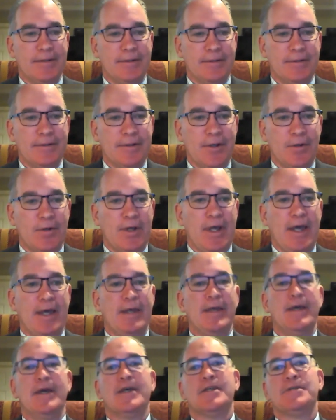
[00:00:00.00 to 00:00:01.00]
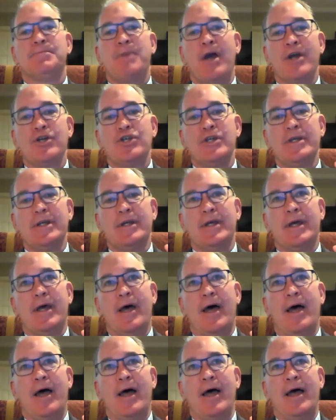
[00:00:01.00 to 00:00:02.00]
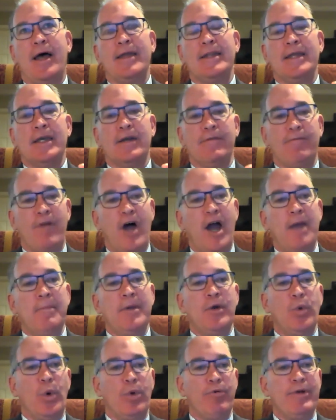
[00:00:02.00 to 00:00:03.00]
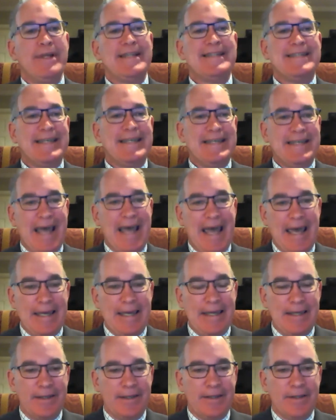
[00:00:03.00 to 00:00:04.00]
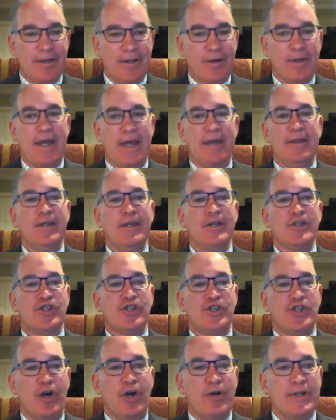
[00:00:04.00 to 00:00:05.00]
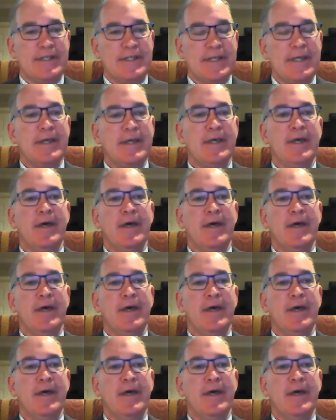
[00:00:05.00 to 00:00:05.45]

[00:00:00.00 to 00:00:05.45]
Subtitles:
Okay. Especially in the environment we're in today. Okay. In the uncertainty.